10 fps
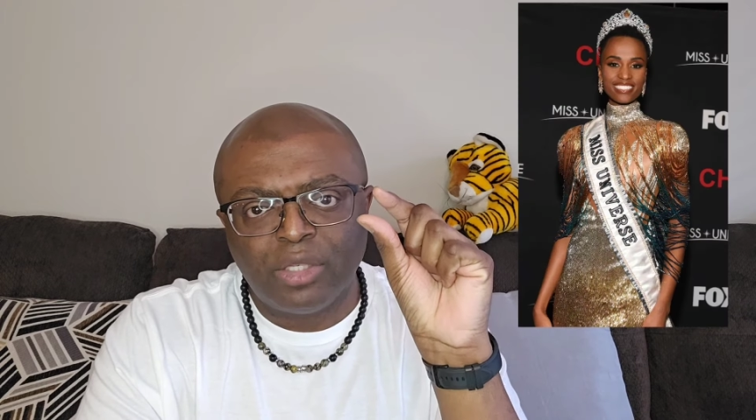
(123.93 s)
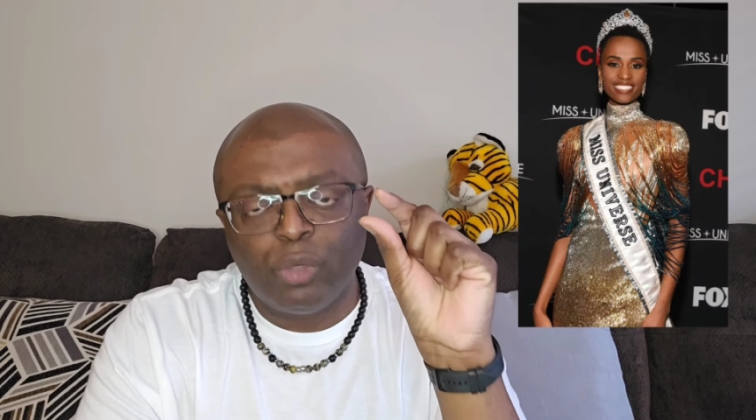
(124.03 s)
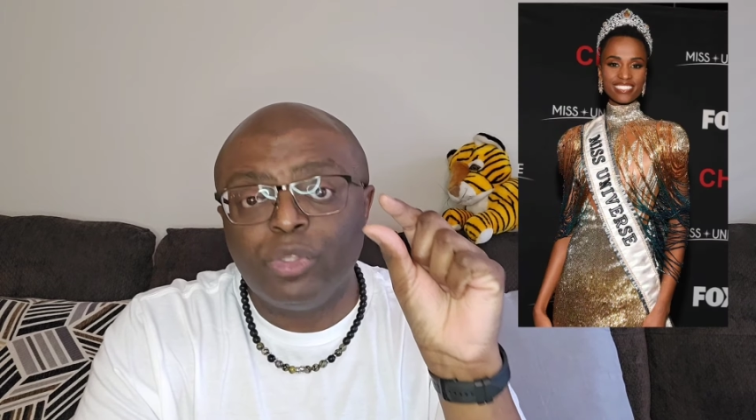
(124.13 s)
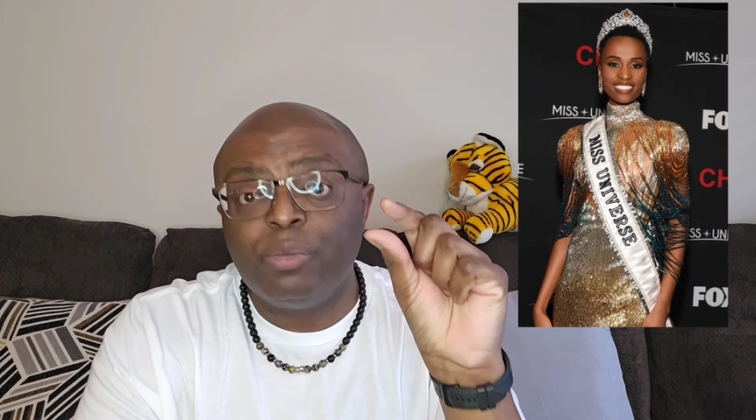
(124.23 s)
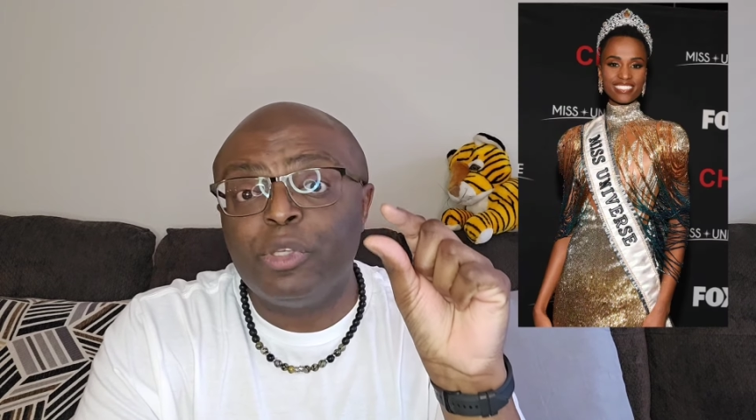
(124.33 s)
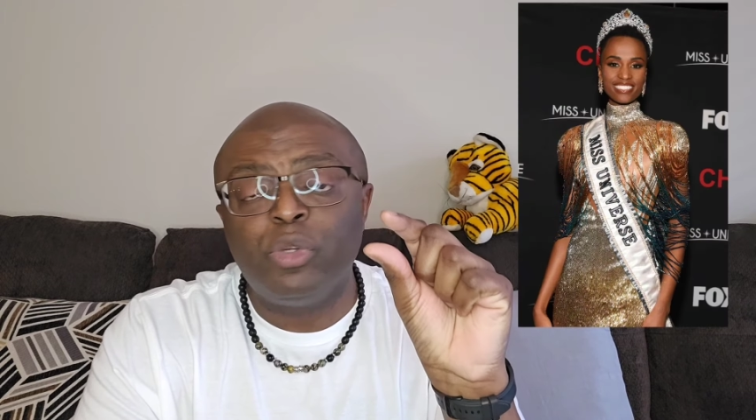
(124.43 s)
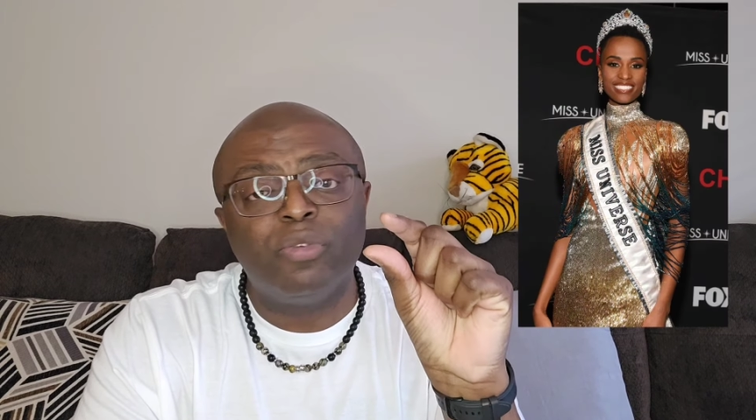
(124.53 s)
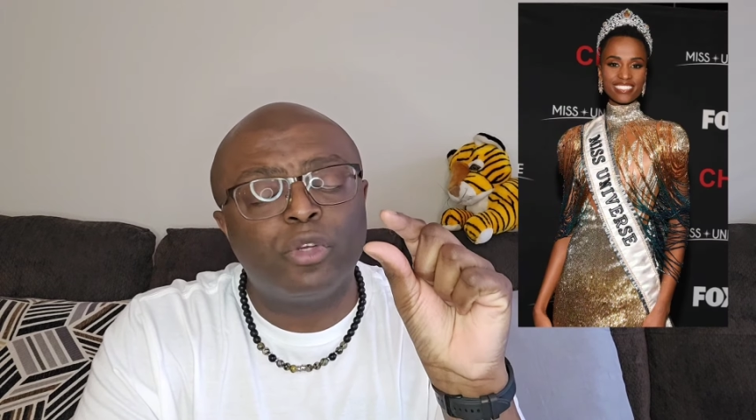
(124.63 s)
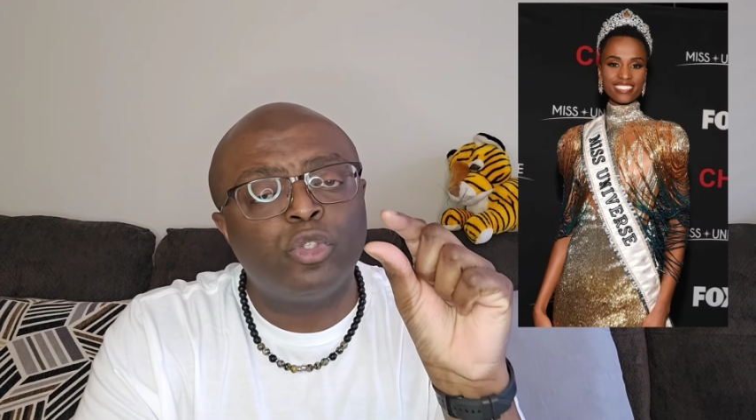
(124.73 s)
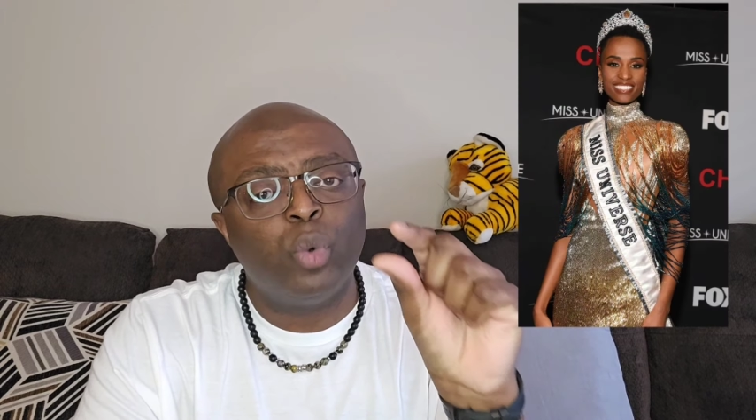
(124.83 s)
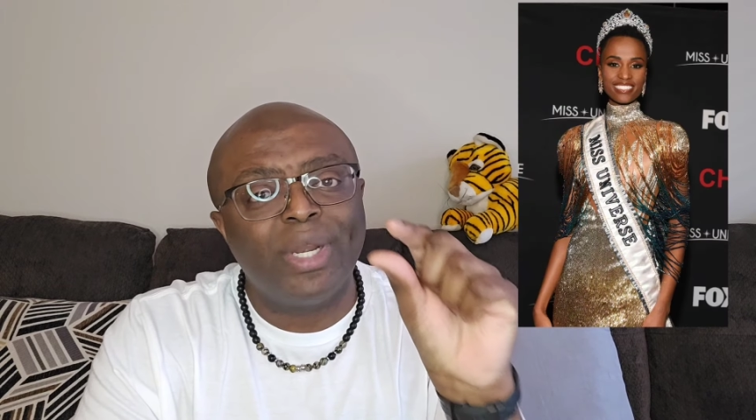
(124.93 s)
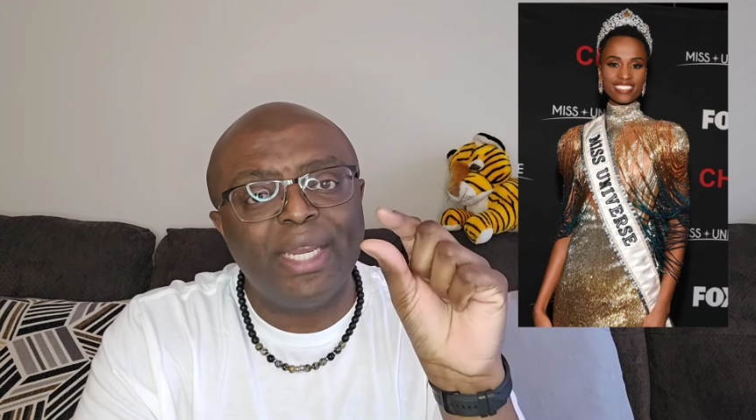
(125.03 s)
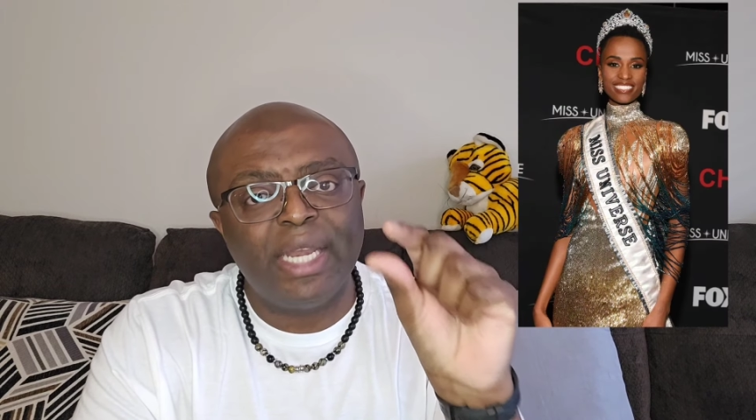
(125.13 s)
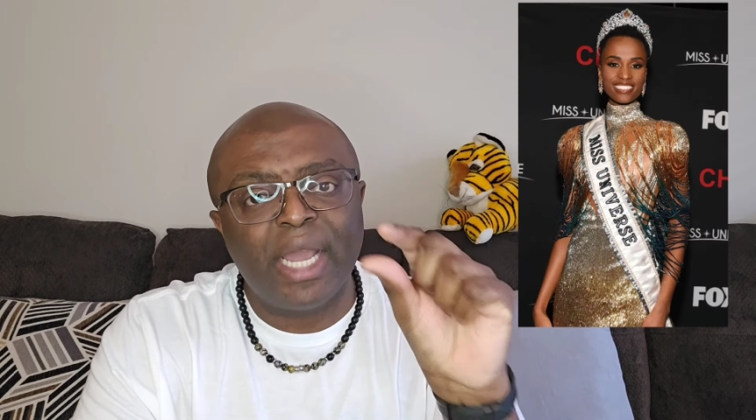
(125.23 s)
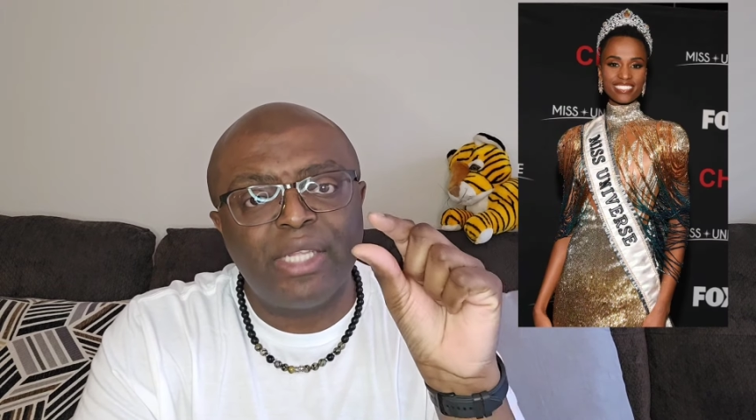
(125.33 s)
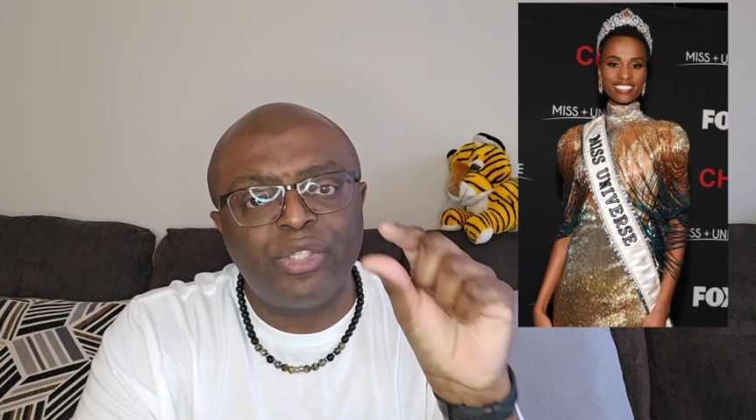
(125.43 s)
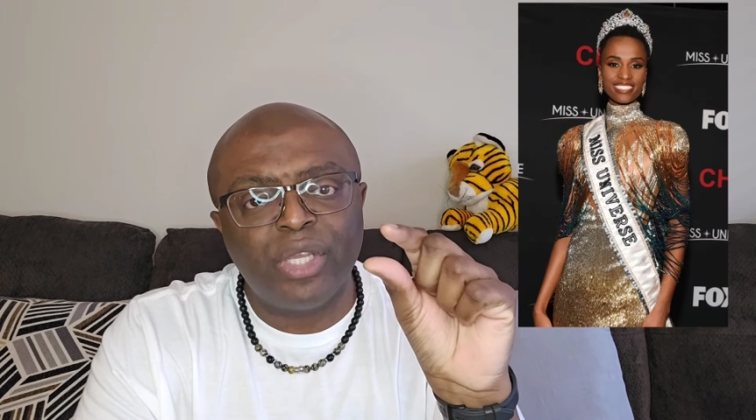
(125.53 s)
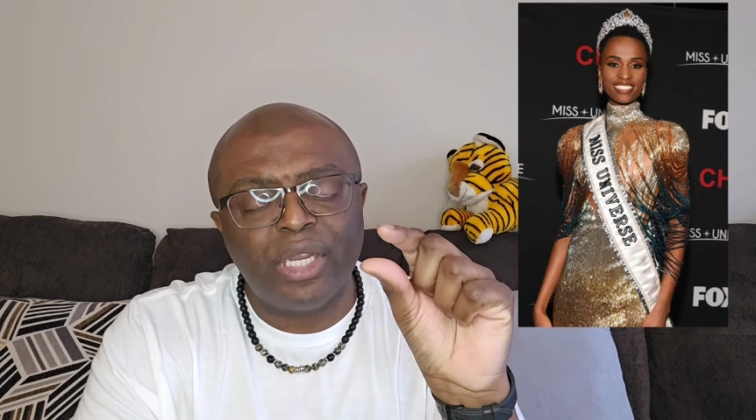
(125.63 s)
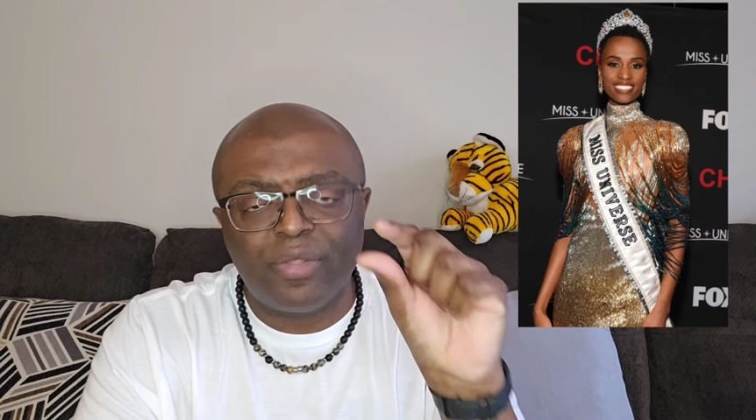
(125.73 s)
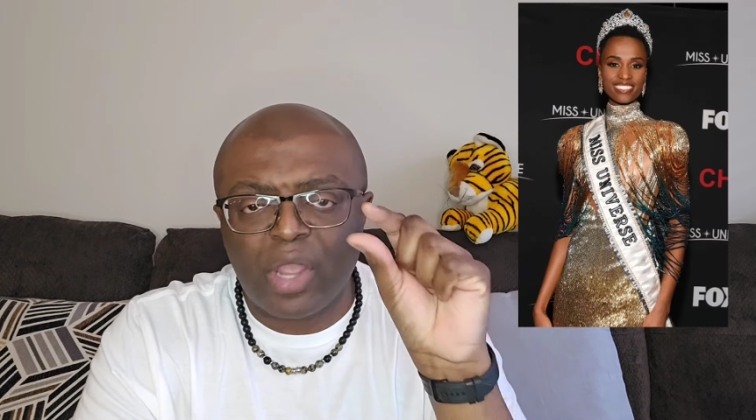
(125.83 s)
she was Miss Universe
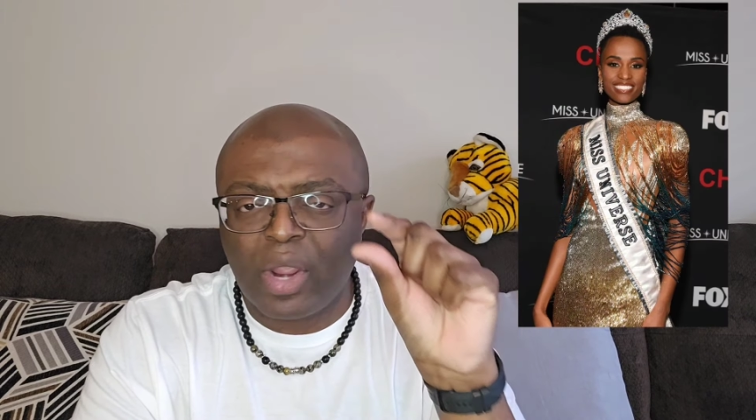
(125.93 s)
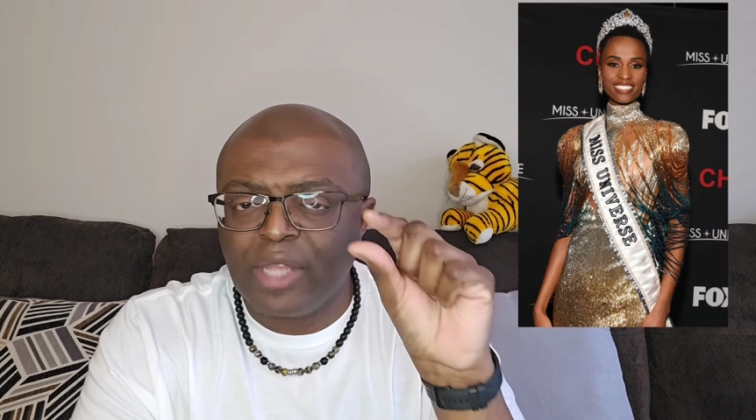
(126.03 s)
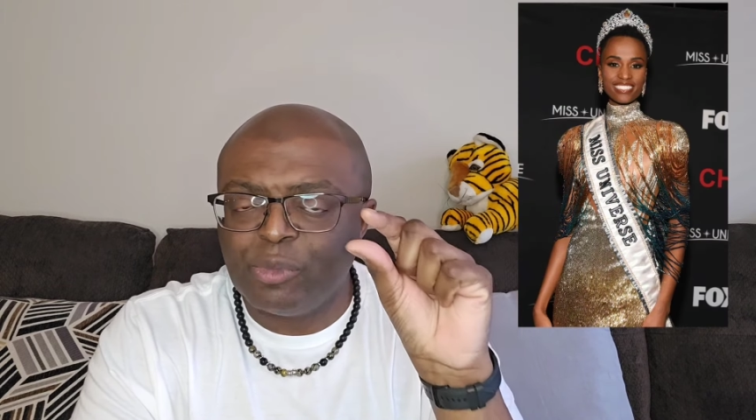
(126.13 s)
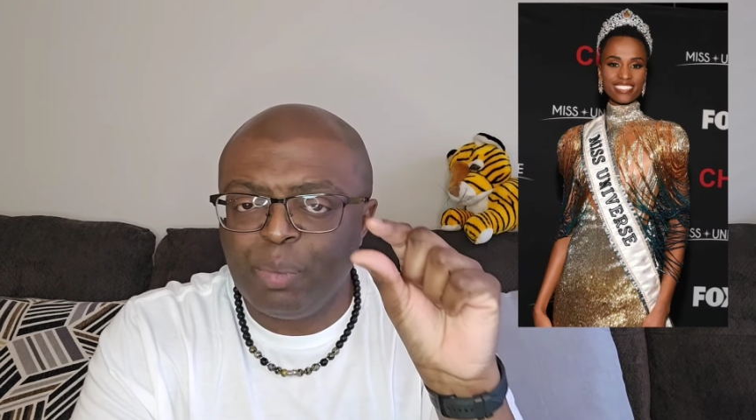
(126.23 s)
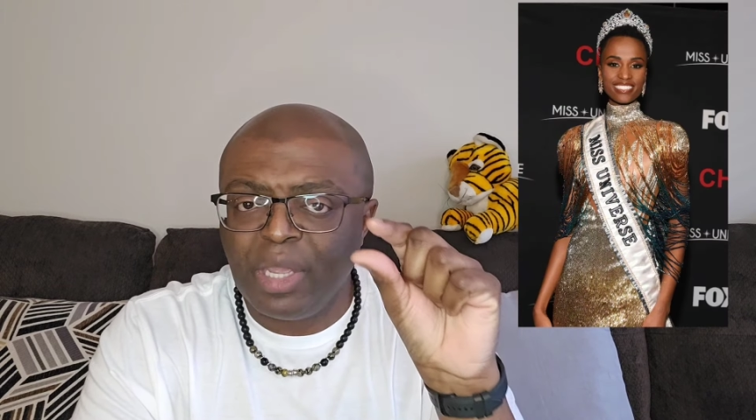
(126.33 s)
2019, there has